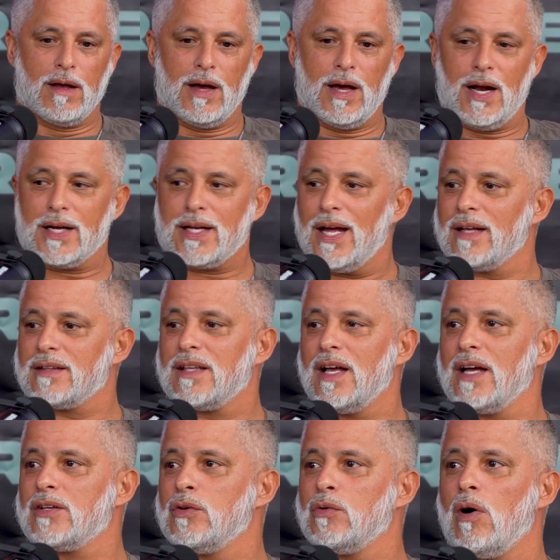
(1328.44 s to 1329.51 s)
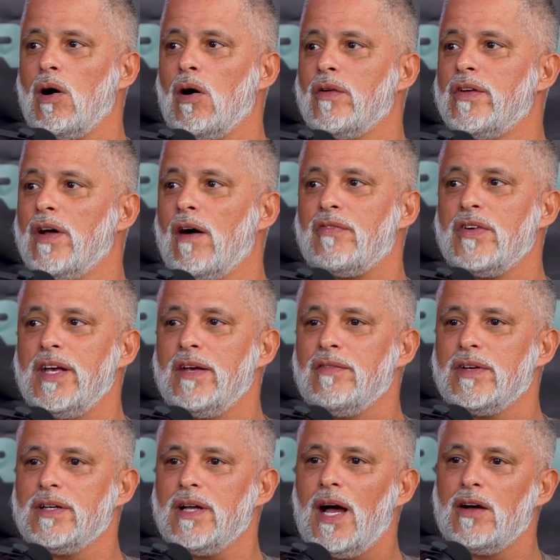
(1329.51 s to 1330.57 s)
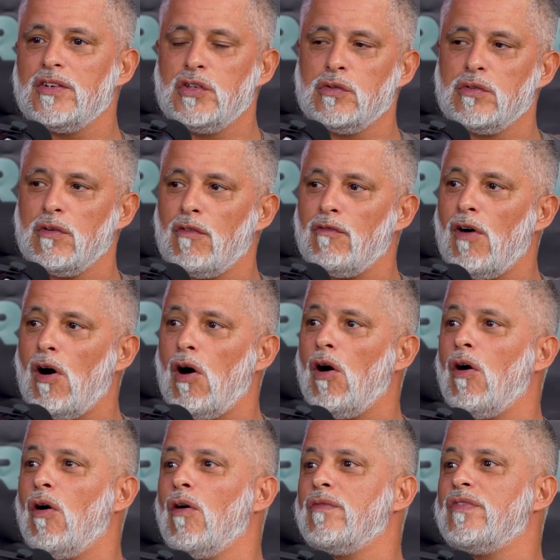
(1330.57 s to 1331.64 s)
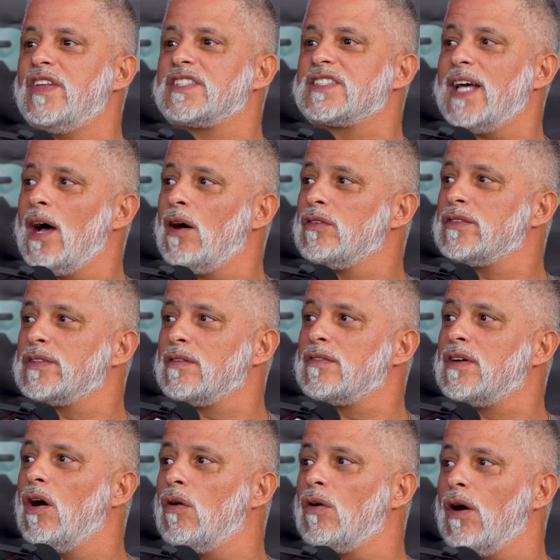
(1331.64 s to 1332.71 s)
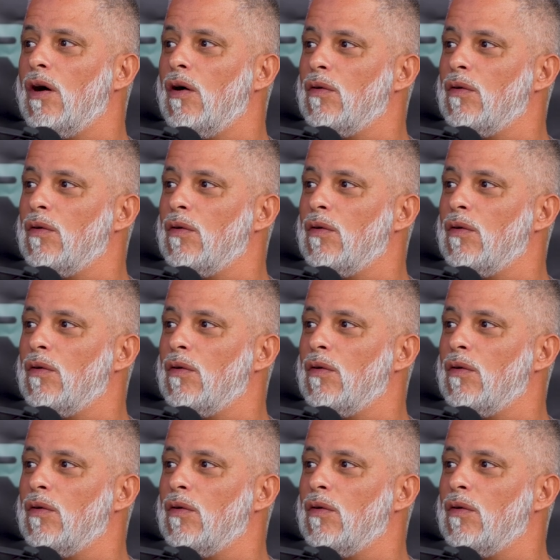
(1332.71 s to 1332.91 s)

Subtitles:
And I can't thank you all enough. Even how you've evolved the sound of go-go.